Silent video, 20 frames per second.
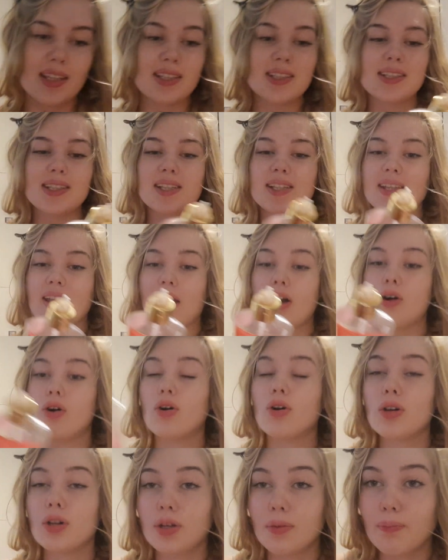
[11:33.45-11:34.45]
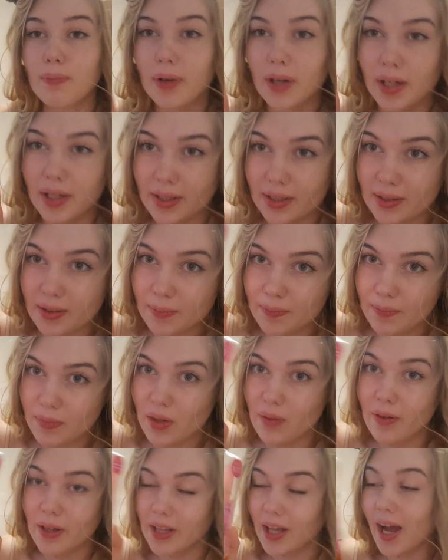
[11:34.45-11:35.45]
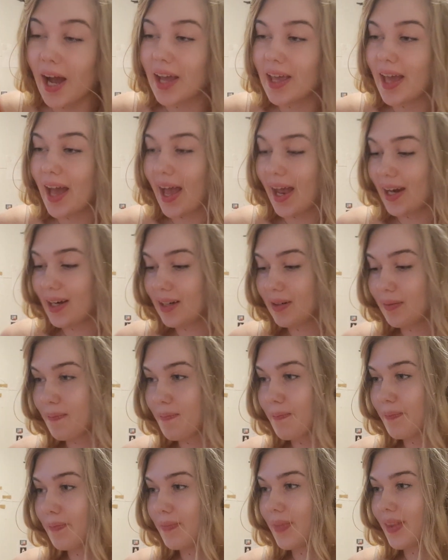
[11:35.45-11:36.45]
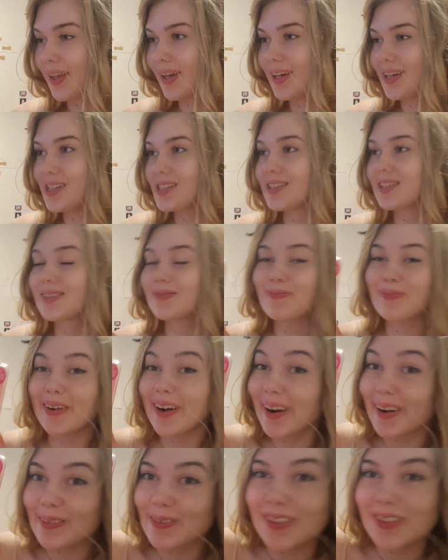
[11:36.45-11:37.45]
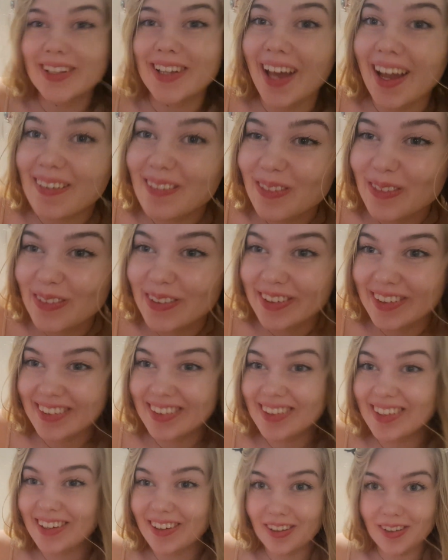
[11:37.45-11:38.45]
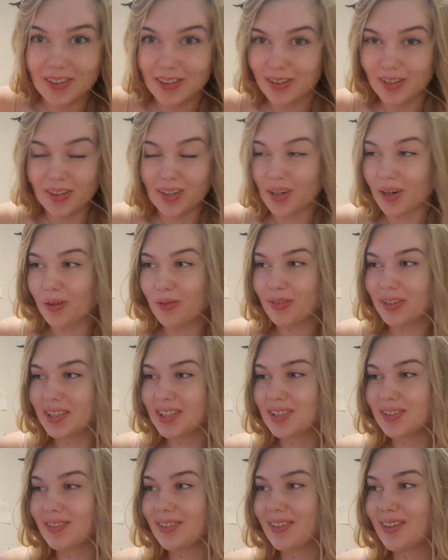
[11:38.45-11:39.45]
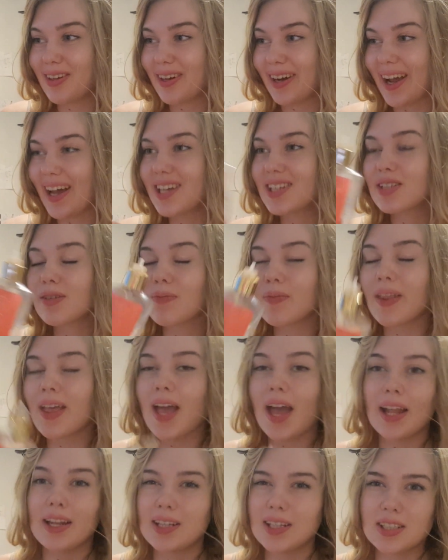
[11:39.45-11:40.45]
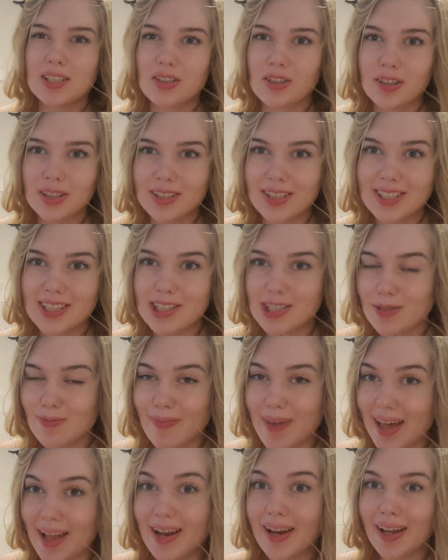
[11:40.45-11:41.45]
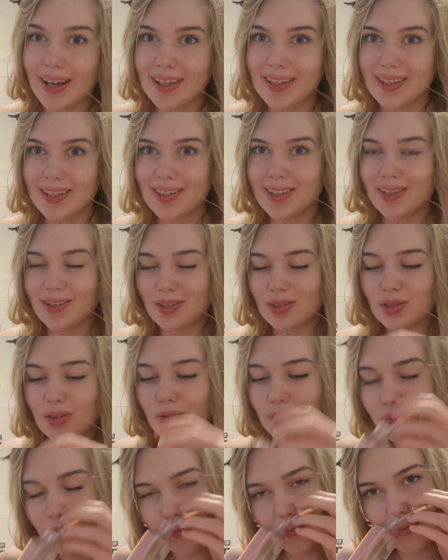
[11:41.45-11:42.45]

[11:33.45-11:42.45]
This is the old powder that I had. It's broke, but I wouldn't throw this to trash. And this doesn't smell like it used.